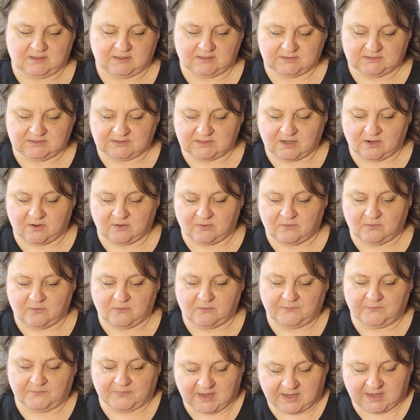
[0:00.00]
So
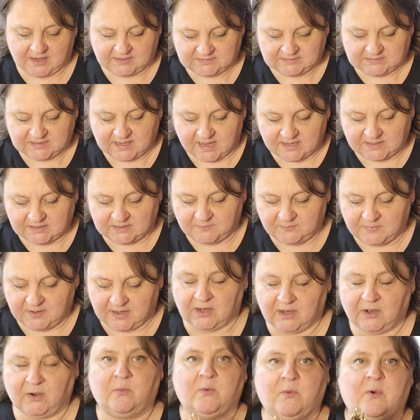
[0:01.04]
inside the
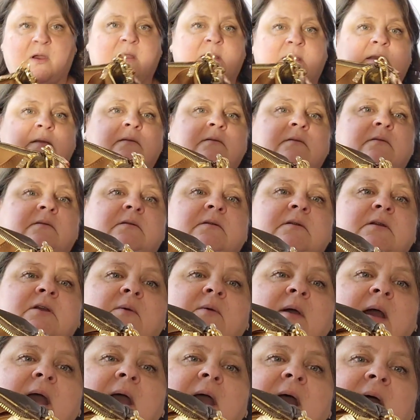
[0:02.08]
bigger one, you
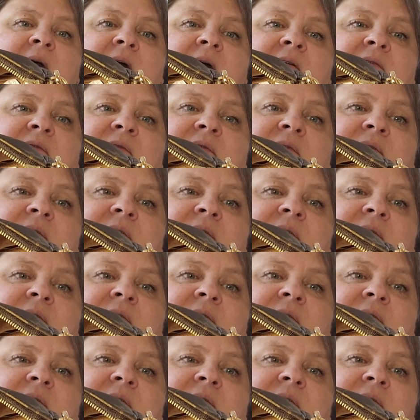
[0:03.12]
have